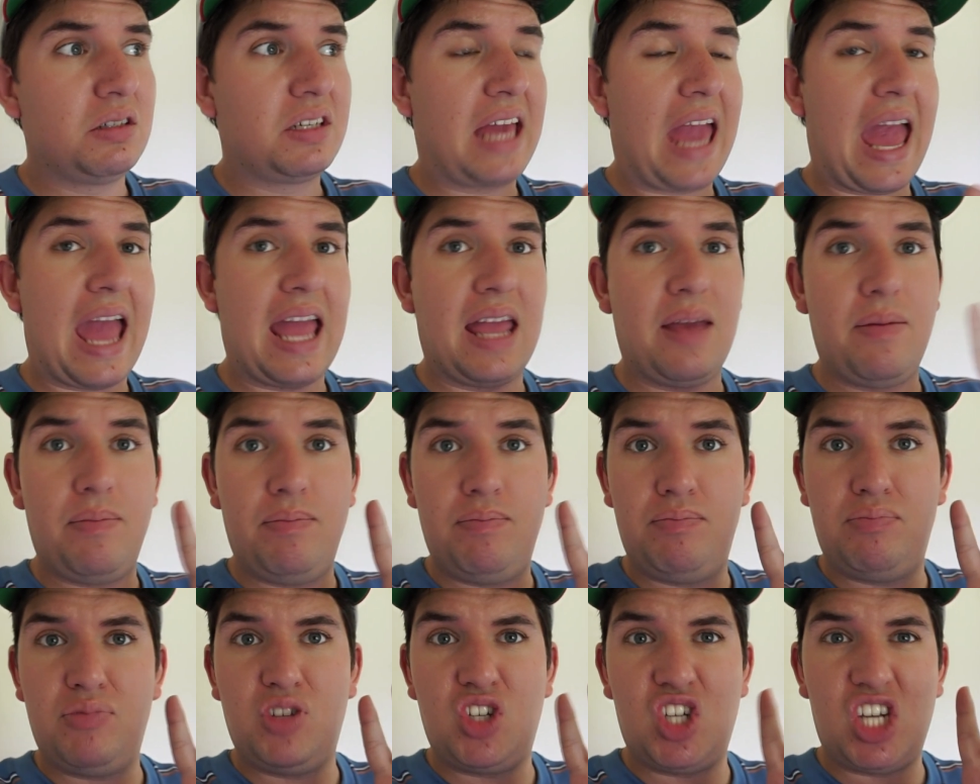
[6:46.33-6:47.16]

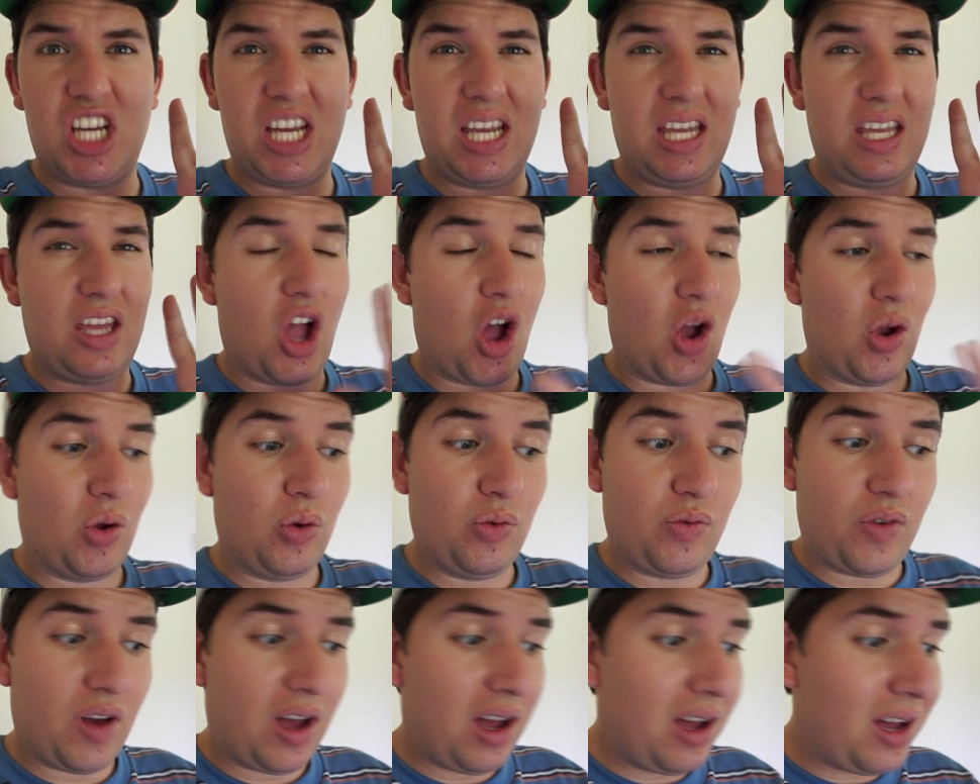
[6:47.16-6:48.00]
kg
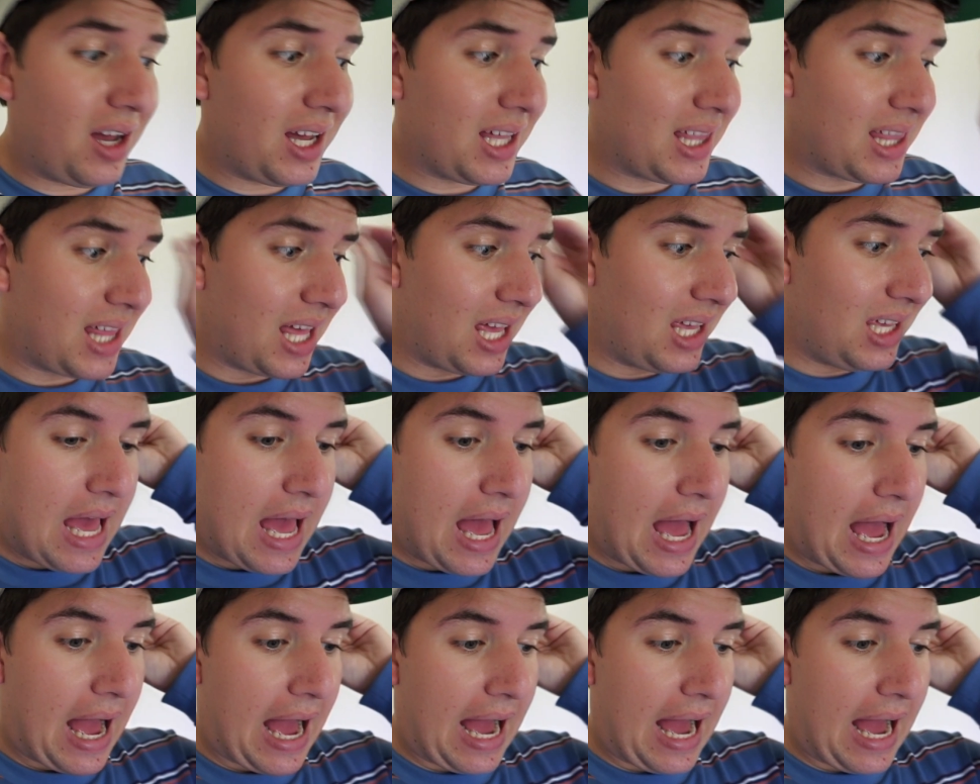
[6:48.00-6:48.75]
over, I think.